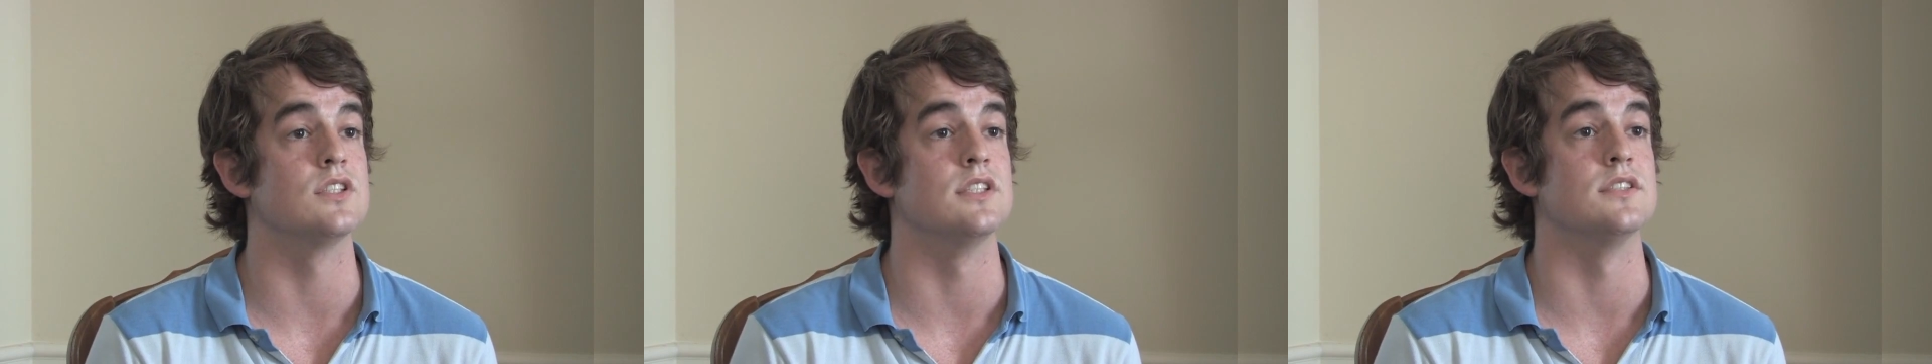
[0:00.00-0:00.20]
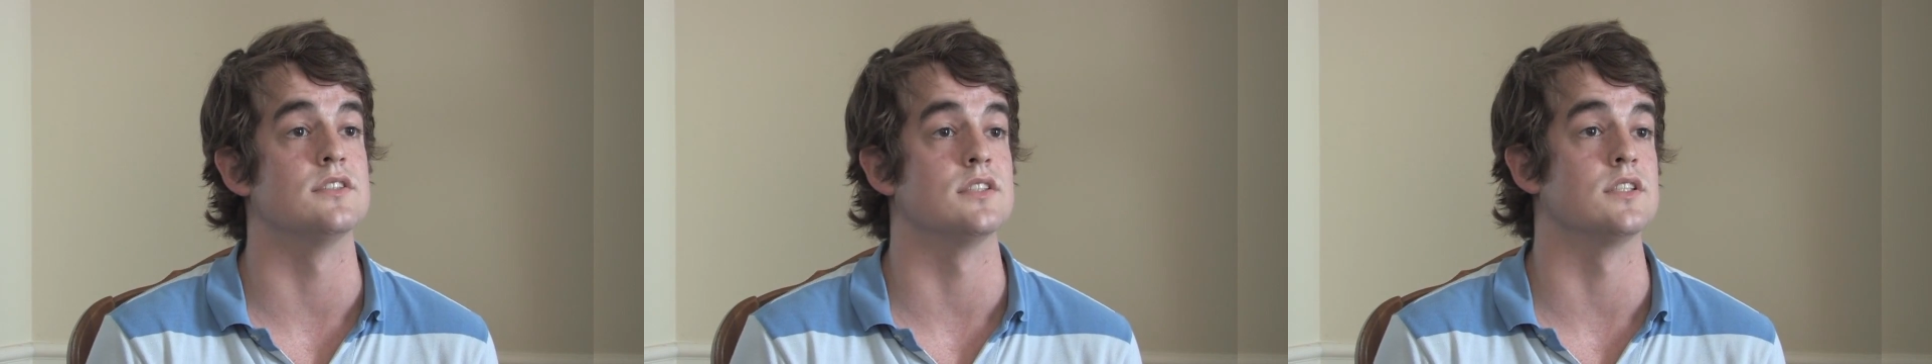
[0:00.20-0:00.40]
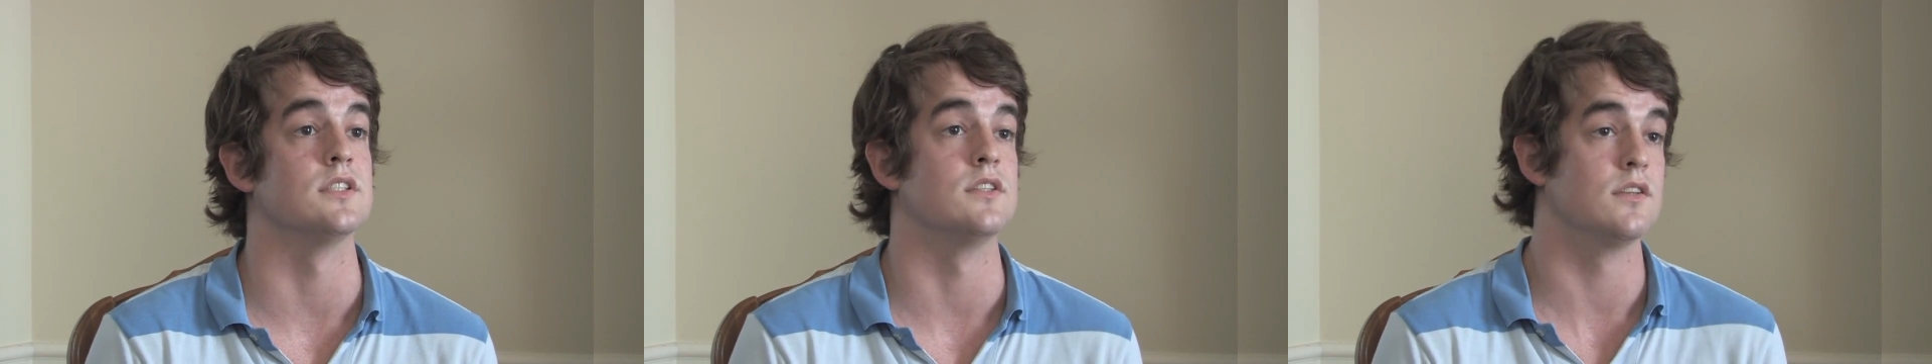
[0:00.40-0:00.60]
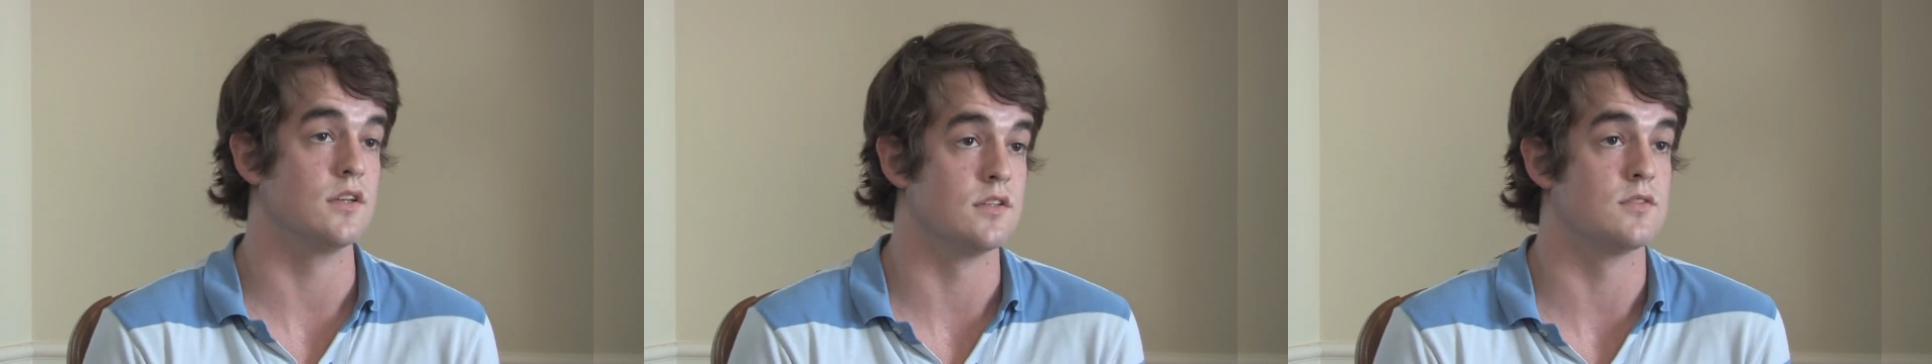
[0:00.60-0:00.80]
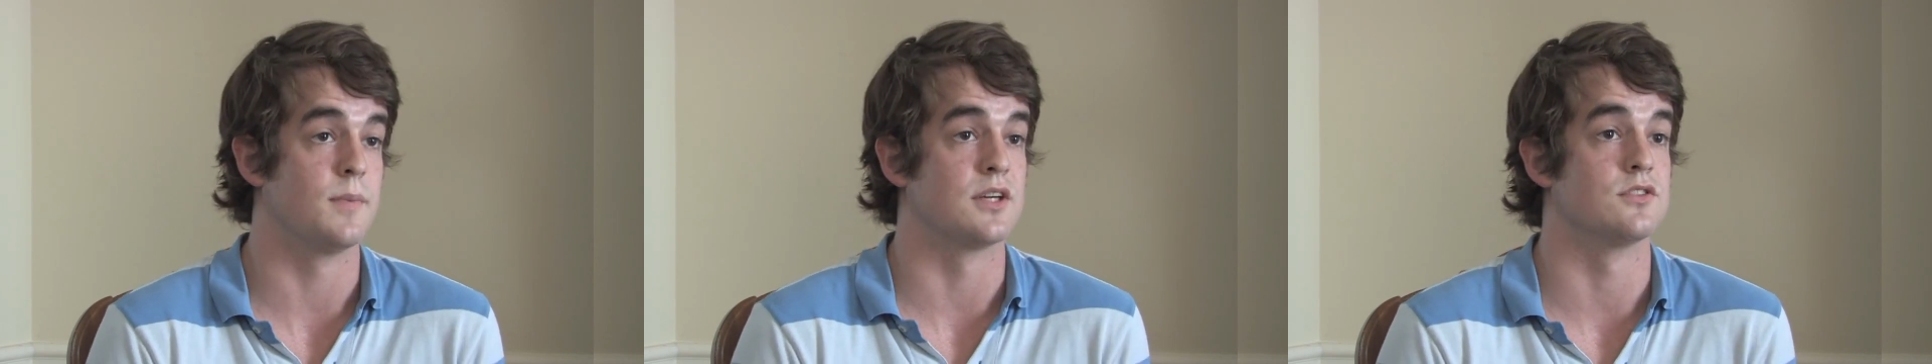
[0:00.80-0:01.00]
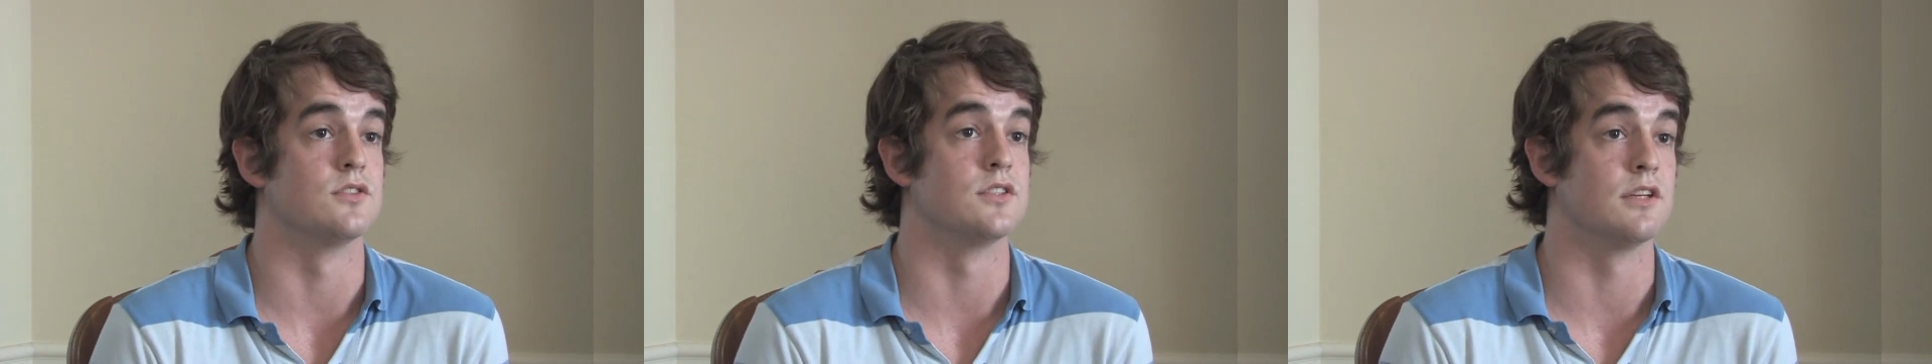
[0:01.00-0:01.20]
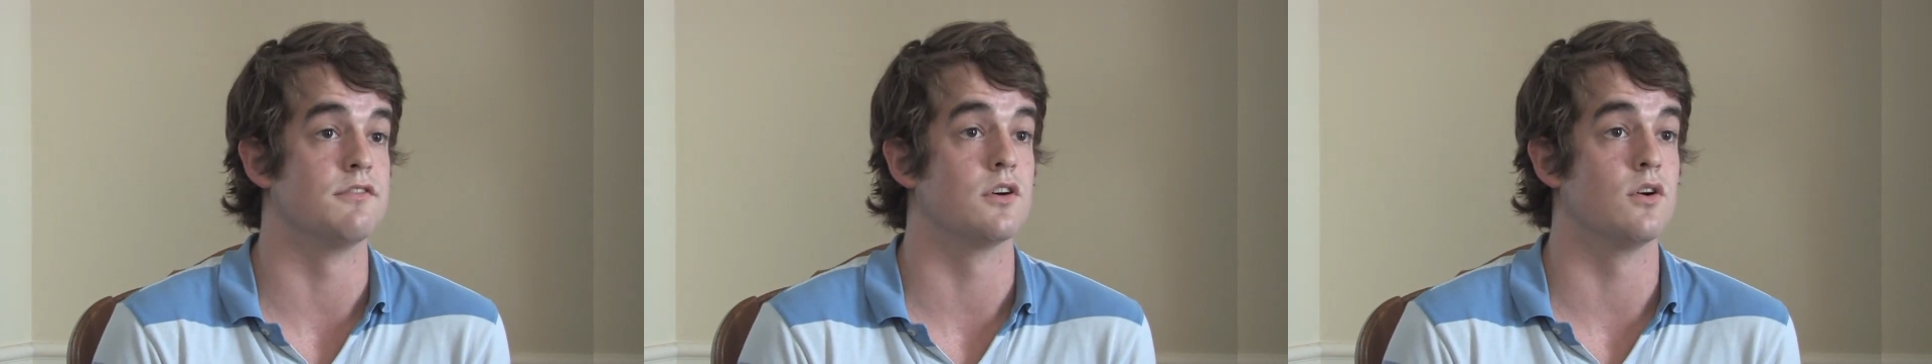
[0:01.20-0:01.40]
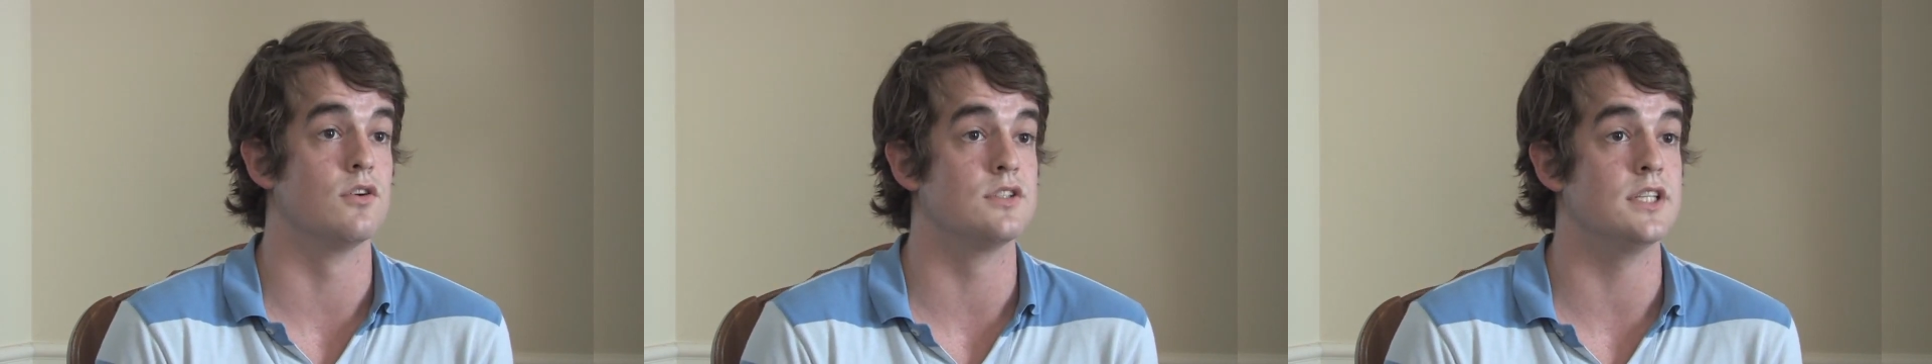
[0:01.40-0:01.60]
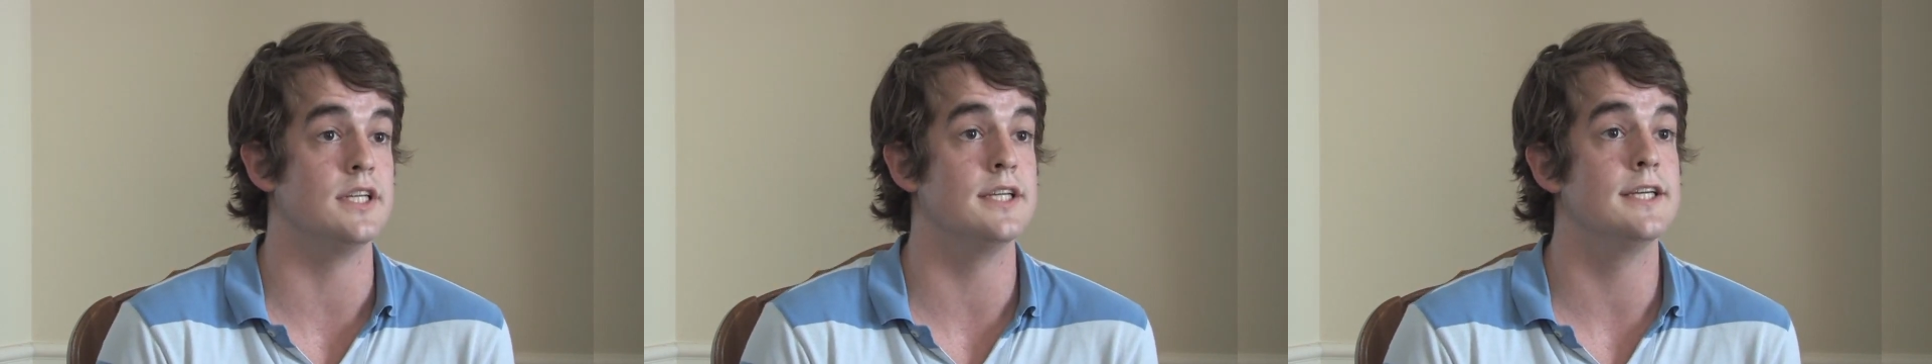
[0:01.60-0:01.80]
is a, a special difficulty.